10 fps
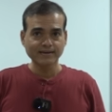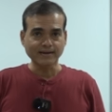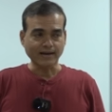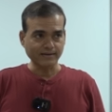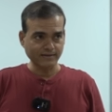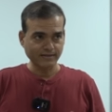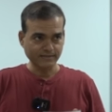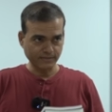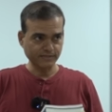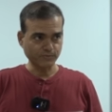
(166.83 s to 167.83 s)
And
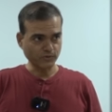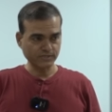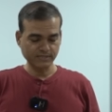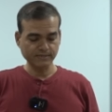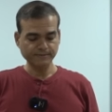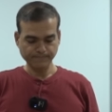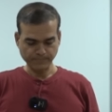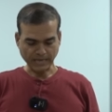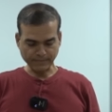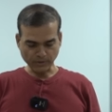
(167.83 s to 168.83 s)
these books
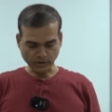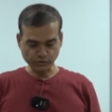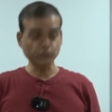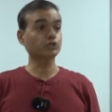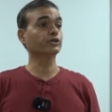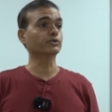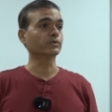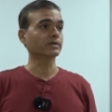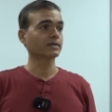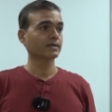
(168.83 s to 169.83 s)
I brought to show you.
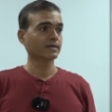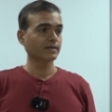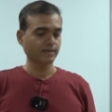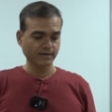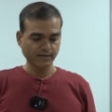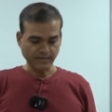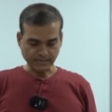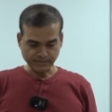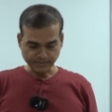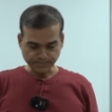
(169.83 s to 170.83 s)

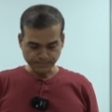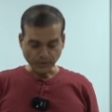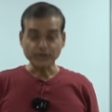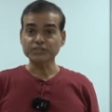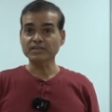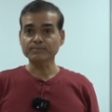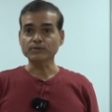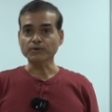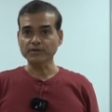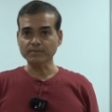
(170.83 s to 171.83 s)
And the politician I'm
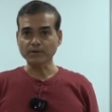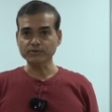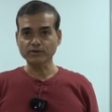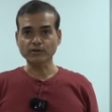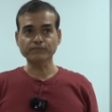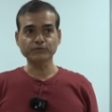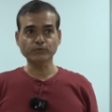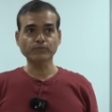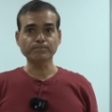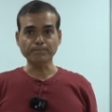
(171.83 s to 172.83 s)
talking about, all of
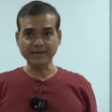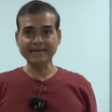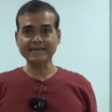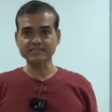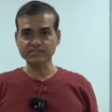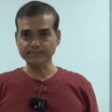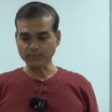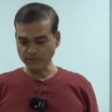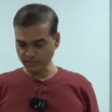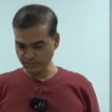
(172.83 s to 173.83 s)
you may guess, the
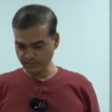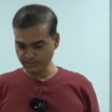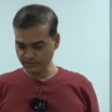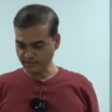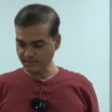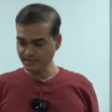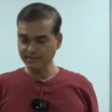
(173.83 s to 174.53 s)
politician is. Uh,